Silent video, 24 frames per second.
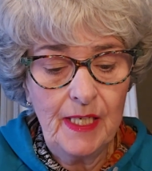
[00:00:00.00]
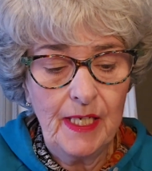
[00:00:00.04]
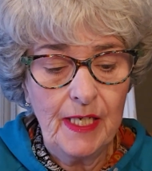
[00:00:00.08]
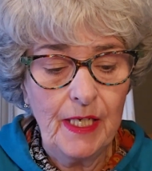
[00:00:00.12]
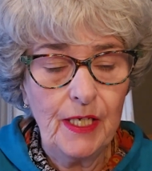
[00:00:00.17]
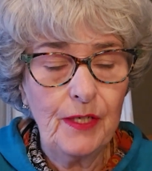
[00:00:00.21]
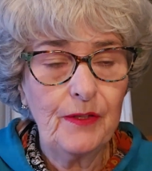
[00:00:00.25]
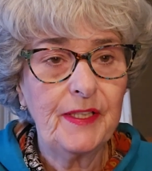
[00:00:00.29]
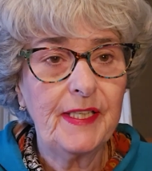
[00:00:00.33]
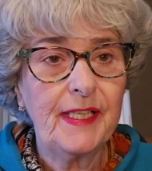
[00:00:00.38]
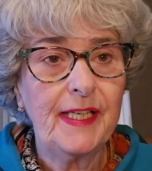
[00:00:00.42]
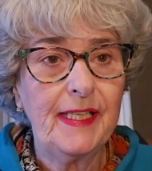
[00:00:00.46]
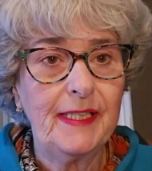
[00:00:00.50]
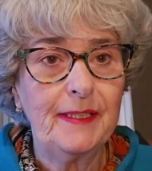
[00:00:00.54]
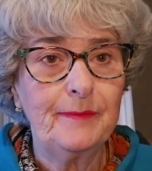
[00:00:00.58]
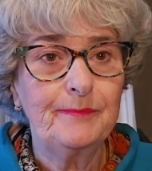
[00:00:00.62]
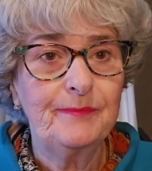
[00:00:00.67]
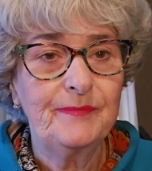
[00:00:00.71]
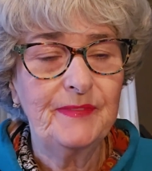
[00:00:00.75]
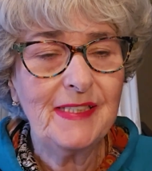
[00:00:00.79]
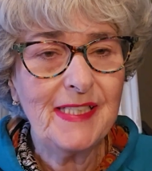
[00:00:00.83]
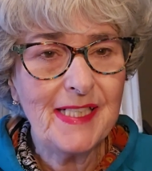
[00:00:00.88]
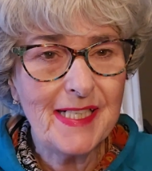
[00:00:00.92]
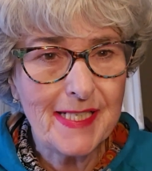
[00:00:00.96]
Okay,
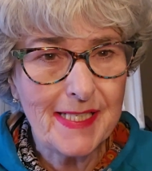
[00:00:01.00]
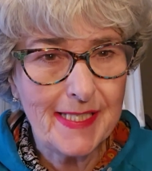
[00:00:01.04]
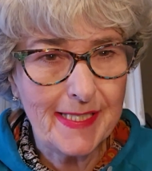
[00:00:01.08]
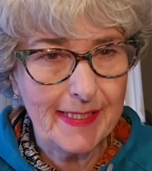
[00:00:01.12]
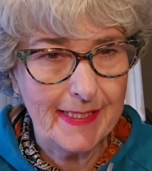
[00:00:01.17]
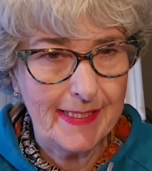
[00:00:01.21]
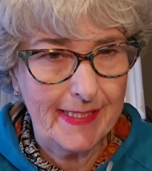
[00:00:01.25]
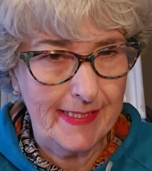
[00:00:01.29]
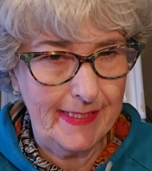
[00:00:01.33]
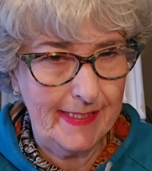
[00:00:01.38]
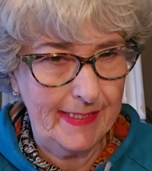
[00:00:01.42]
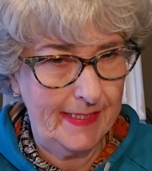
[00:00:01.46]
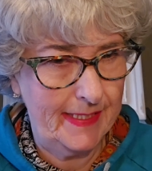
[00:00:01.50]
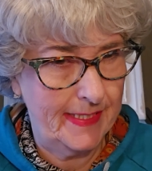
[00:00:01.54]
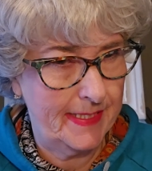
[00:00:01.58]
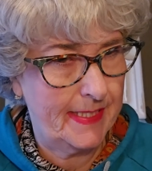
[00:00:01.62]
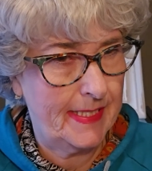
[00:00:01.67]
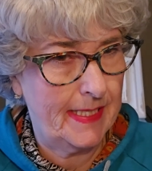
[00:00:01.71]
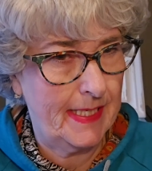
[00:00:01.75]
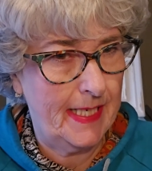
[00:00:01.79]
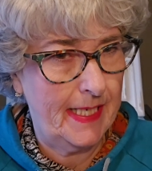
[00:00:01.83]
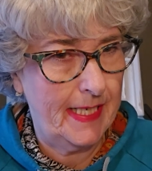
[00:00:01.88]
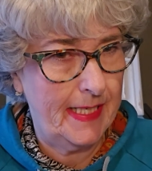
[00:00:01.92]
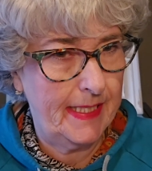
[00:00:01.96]
let's get into
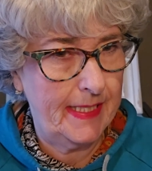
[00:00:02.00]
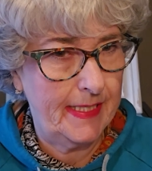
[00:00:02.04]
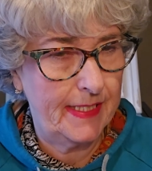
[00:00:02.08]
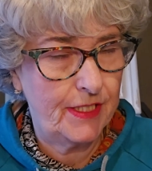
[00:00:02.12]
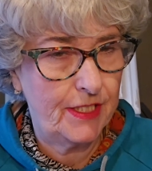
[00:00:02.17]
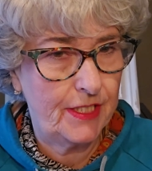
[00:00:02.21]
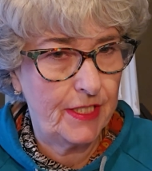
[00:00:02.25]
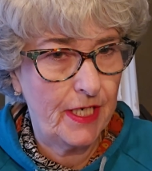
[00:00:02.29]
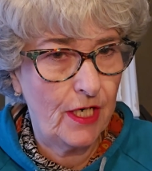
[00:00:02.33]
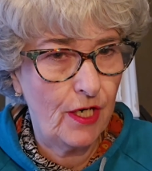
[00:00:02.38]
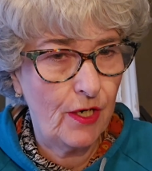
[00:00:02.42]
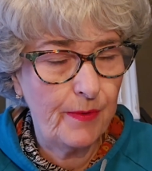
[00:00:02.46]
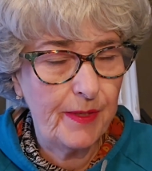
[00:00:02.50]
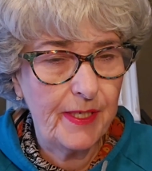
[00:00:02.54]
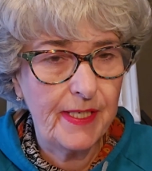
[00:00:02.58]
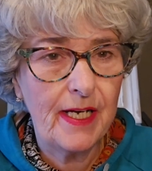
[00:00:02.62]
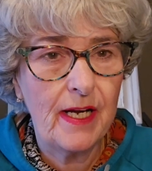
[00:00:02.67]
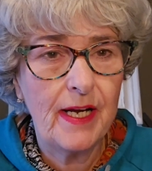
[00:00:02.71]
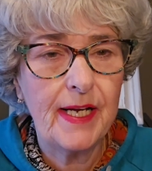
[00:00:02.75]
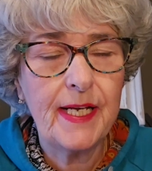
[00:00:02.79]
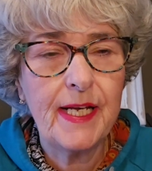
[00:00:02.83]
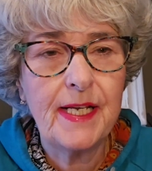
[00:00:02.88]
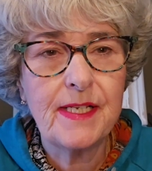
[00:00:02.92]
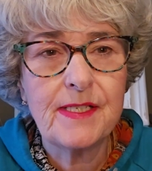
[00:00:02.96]
this lady, shall we?
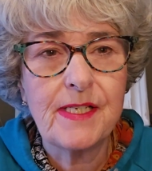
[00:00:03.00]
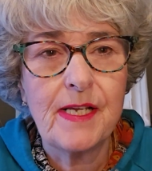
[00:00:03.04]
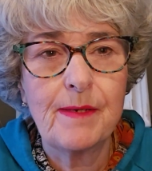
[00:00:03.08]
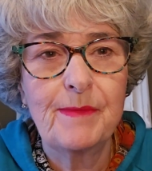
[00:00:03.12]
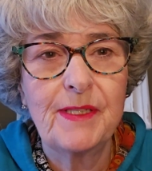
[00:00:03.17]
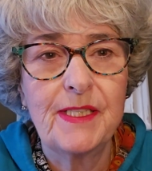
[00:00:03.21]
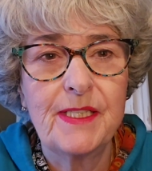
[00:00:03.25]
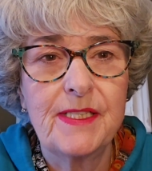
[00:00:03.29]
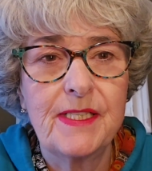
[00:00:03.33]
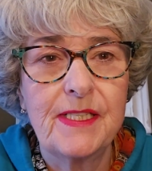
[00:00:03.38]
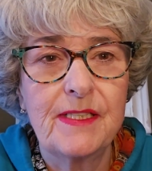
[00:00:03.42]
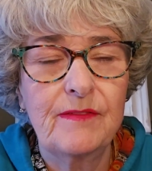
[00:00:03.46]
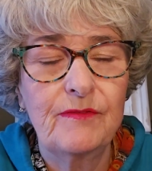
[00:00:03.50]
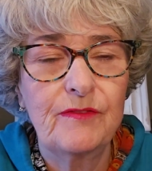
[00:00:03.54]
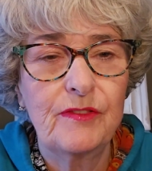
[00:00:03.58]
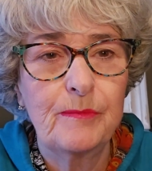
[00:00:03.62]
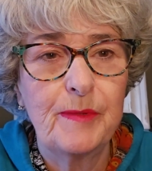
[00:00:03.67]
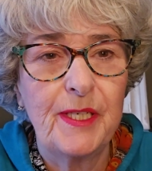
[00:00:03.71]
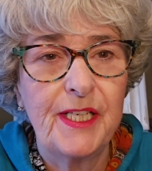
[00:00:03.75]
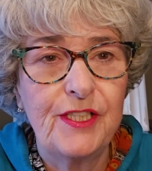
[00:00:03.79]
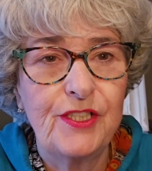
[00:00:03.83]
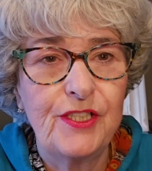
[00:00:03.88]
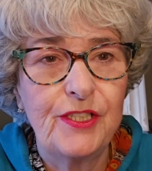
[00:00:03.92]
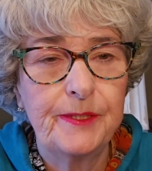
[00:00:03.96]
Now, I got some of this
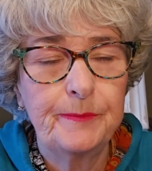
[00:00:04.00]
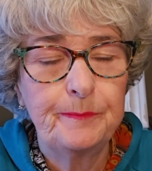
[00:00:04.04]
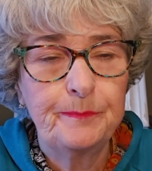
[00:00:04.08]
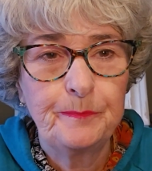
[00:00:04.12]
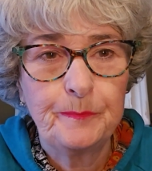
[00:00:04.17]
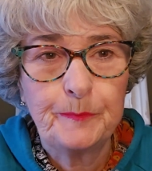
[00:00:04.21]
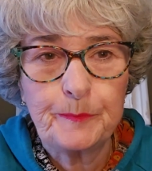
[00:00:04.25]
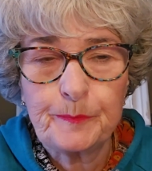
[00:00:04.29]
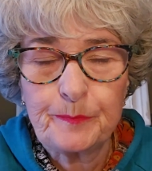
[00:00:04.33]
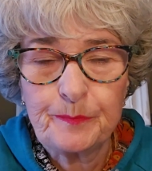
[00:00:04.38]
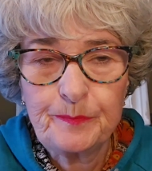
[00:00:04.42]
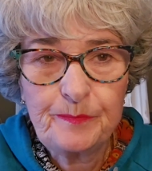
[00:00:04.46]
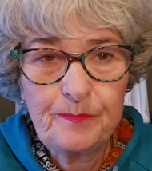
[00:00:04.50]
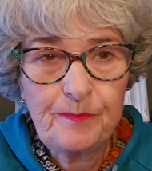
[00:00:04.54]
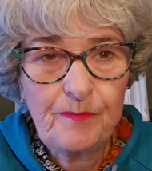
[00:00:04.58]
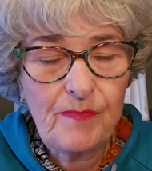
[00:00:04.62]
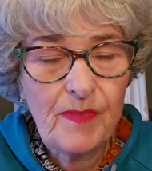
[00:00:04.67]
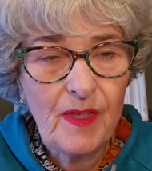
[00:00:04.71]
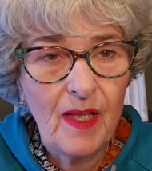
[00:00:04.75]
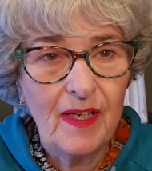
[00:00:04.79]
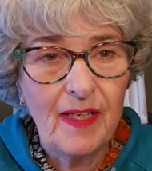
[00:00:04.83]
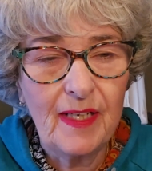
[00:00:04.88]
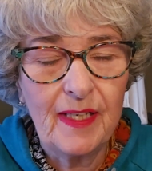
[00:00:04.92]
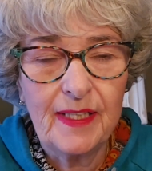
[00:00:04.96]
information.
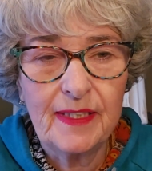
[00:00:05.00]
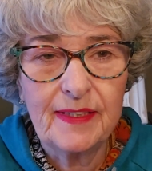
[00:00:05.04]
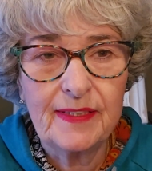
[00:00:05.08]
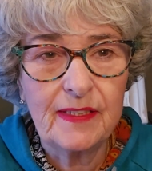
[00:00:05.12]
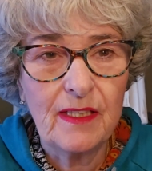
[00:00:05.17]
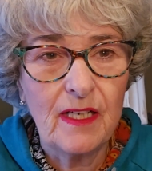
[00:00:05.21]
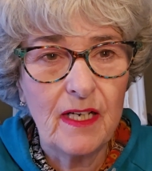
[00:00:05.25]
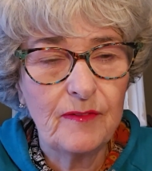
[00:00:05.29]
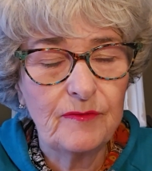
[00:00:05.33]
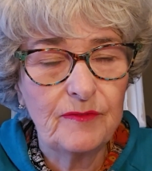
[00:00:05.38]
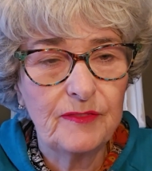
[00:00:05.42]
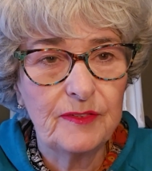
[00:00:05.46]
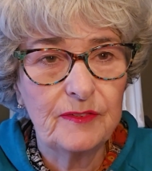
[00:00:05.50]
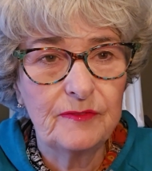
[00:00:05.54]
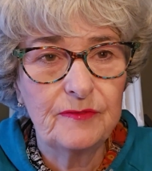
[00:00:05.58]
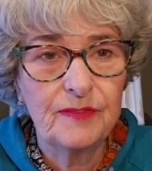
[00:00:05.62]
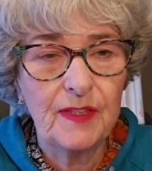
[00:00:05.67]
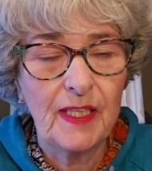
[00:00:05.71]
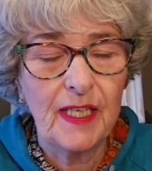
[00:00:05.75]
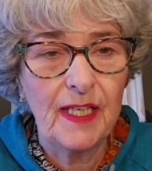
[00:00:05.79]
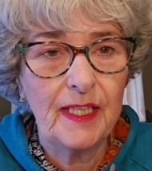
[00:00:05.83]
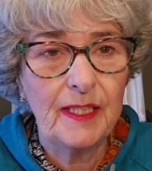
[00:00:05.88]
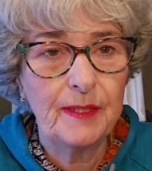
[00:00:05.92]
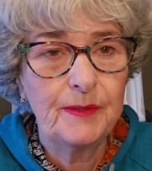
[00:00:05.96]
I got it off of
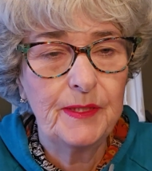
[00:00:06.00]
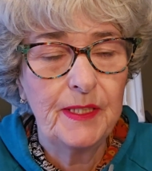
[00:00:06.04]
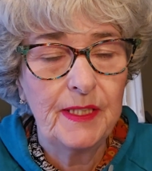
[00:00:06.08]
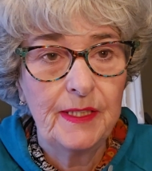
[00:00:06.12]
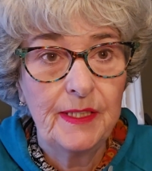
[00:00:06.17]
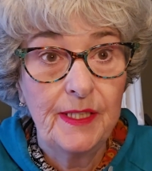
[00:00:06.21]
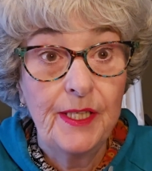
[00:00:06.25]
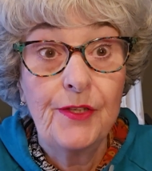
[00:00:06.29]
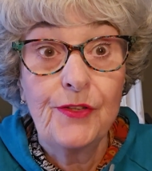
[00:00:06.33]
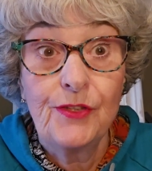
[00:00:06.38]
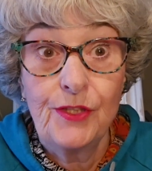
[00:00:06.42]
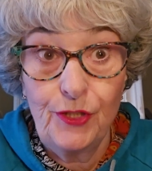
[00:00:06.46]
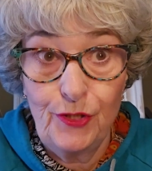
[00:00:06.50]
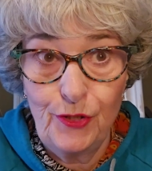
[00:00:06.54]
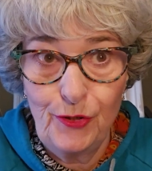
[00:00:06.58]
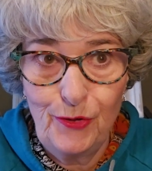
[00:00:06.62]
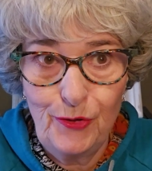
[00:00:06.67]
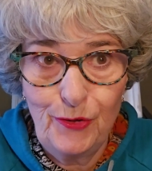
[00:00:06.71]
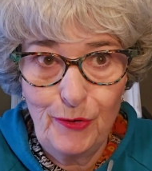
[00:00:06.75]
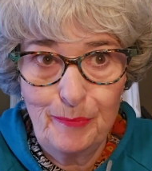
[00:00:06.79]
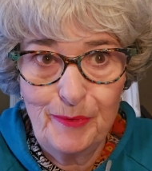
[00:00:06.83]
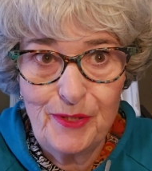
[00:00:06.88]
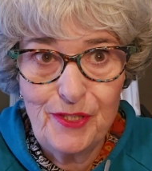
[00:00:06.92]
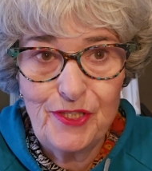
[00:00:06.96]
the
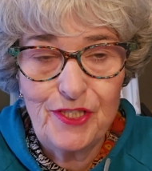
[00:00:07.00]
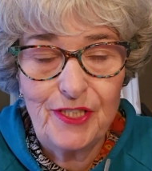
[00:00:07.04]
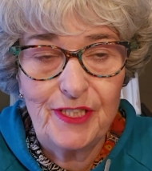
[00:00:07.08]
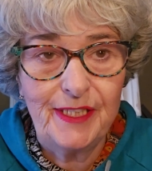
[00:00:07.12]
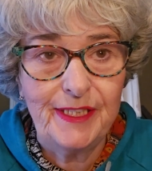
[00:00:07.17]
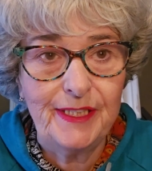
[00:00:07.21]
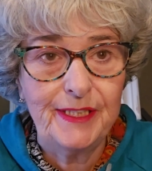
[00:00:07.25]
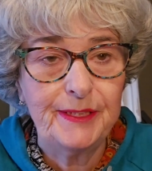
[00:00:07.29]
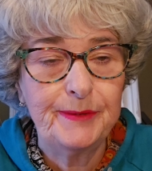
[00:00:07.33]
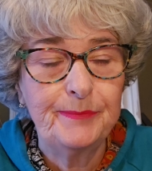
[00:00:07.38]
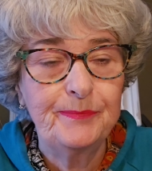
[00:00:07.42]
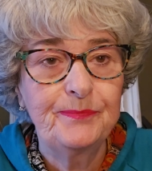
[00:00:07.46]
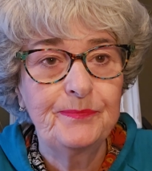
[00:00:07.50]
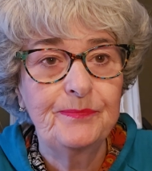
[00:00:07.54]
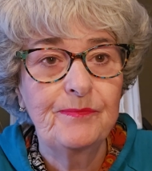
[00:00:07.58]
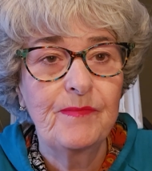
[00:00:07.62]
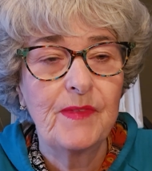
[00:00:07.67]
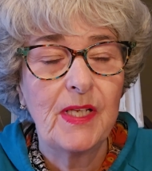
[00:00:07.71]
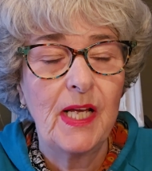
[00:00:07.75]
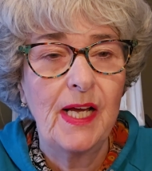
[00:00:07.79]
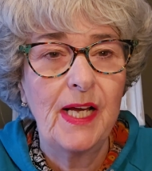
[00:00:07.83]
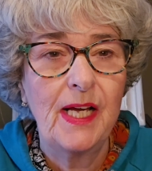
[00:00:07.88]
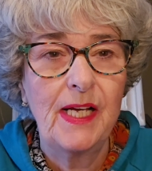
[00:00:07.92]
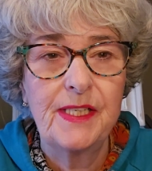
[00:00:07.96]
Google machine,
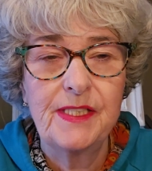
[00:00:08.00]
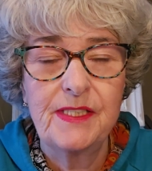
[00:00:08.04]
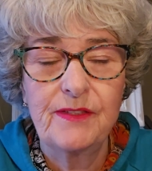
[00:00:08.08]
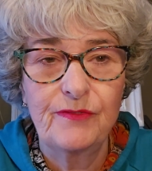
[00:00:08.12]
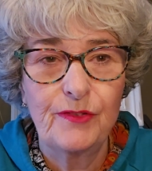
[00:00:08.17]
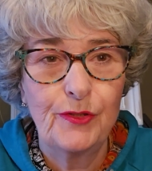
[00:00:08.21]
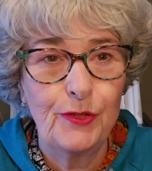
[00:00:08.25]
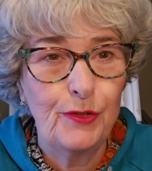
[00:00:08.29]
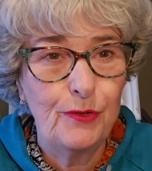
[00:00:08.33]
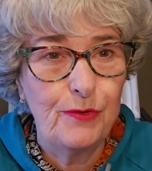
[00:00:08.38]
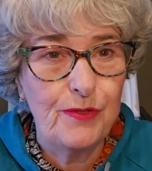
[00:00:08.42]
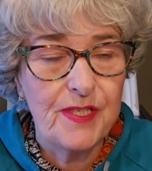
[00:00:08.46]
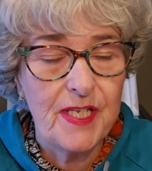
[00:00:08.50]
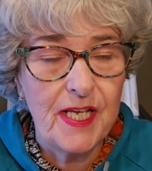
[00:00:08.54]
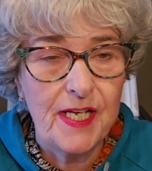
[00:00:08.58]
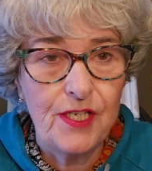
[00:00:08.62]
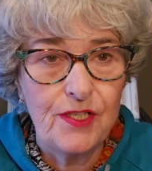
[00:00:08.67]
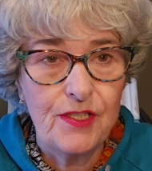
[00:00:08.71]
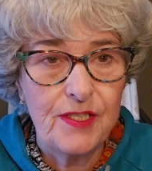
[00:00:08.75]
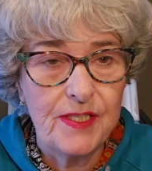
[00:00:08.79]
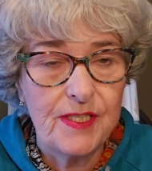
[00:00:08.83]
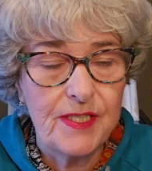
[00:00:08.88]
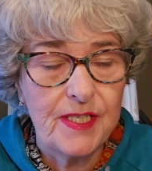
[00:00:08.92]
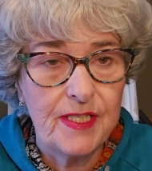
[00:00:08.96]
different news
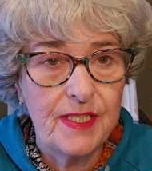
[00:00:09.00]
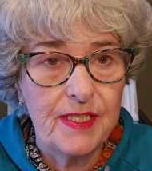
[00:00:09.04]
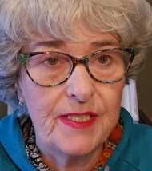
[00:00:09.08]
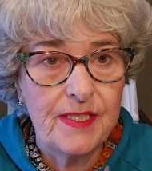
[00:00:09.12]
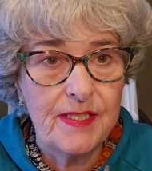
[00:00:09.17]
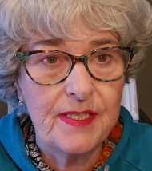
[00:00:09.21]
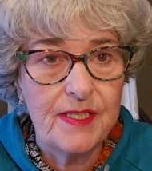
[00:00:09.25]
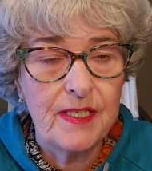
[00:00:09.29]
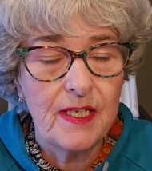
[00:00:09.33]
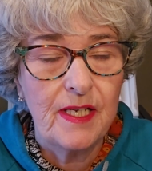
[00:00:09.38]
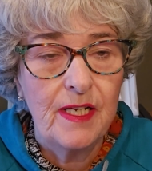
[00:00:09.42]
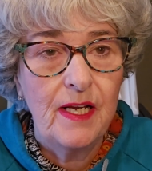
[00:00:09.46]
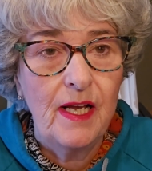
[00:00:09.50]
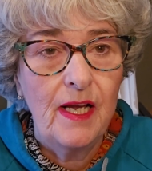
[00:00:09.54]
agencies.